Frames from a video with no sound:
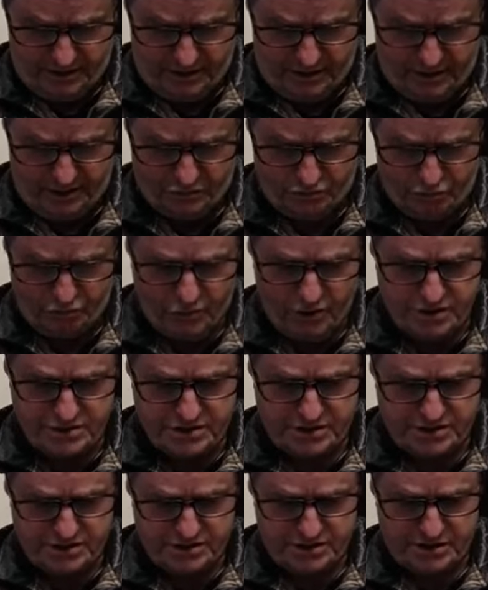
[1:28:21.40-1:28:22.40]
and
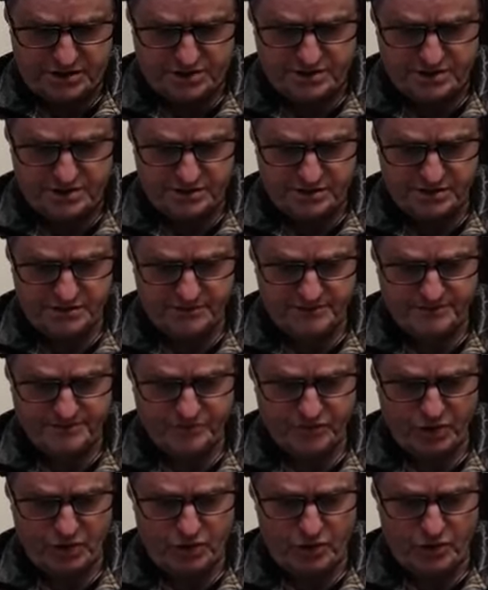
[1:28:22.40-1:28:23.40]
righteousness
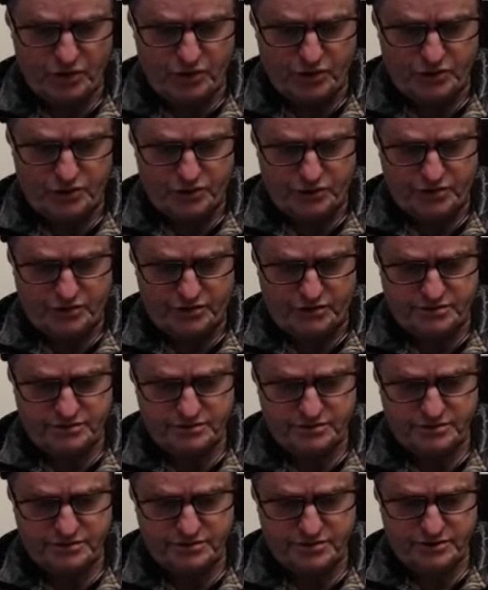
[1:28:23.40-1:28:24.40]
on earth,
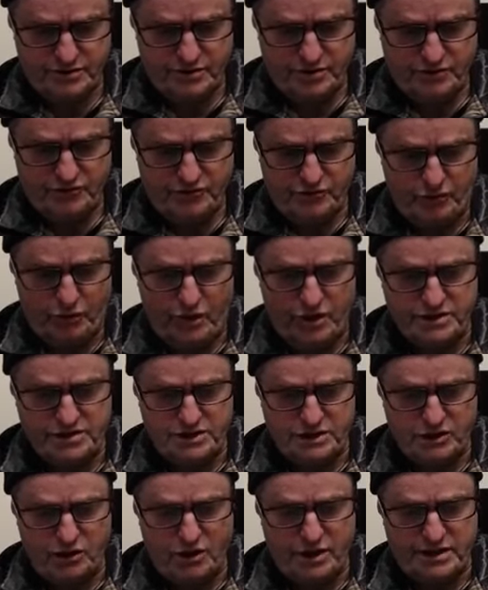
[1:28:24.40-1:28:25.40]
for I
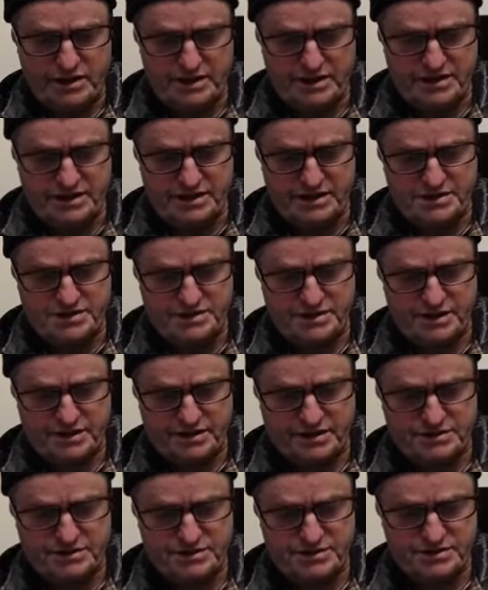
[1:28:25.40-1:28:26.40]
delight in these
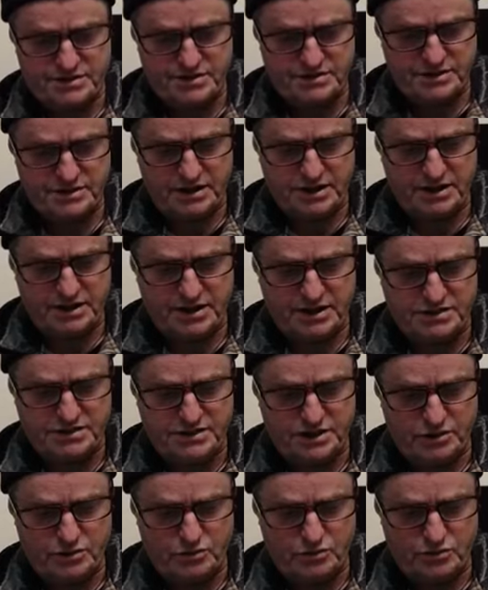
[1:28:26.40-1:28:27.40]
things, declares
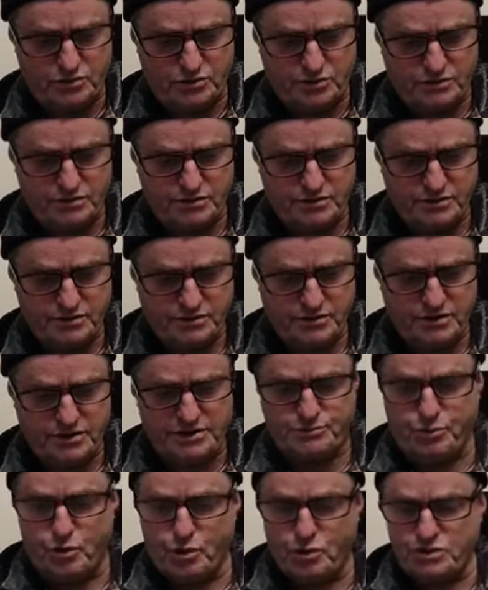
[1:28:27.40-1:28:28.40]
the Lord.
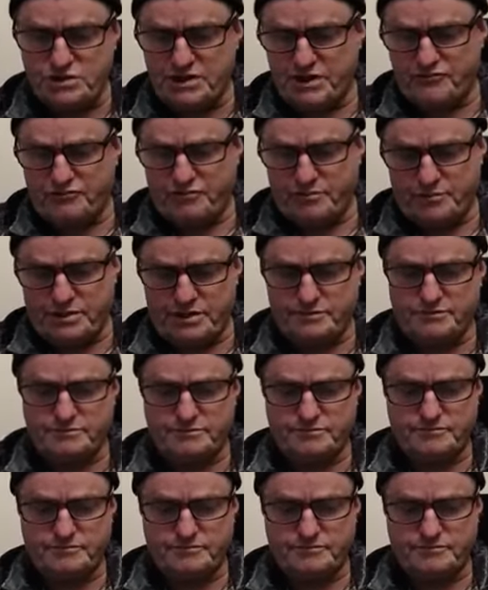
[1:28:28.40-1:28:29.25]
Let's pause there for a minute.